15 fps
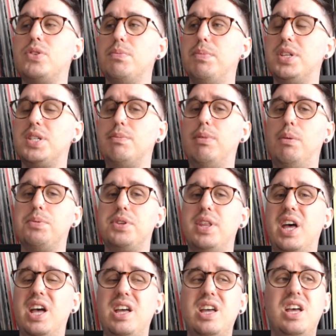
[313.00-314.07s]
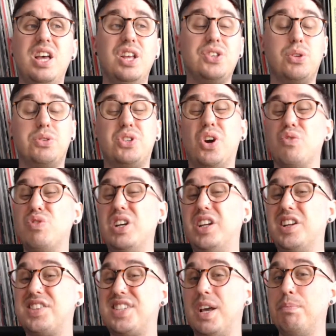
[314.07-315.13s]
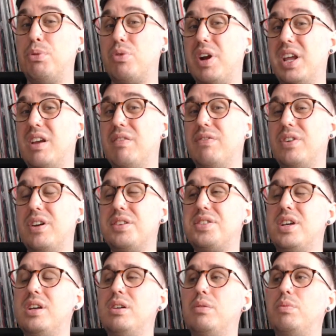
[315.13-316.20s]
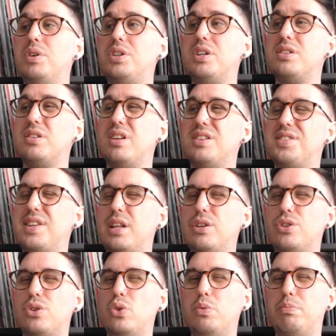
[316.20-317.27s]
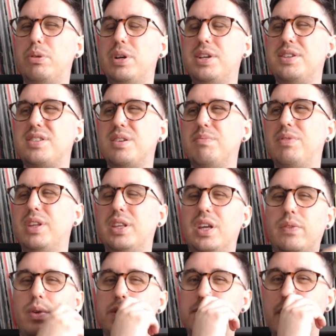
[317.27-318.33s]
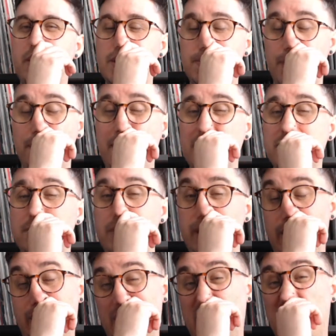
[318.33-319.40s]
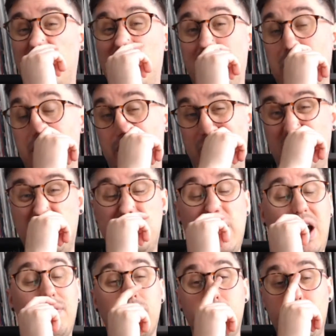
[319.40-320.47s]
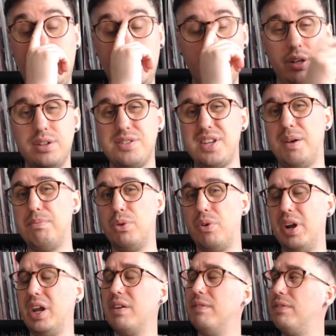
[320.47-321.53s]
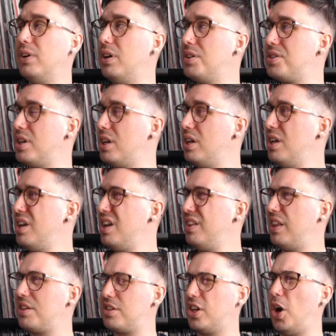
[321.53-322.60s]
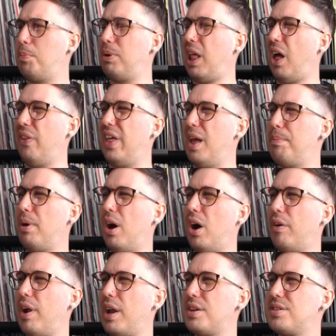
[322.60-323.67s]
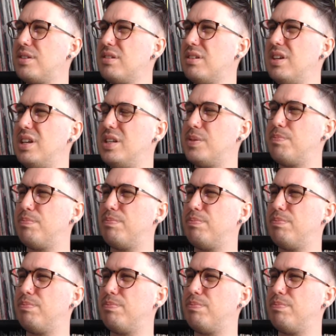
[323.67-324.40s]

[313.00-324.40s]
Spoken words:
bits and bobs there. So it's got a really good sample rate converter, which isn't essential, but is something that if you're serious about mastering, you need to have a really good sample rate converter. There's a couple out there, but RX is,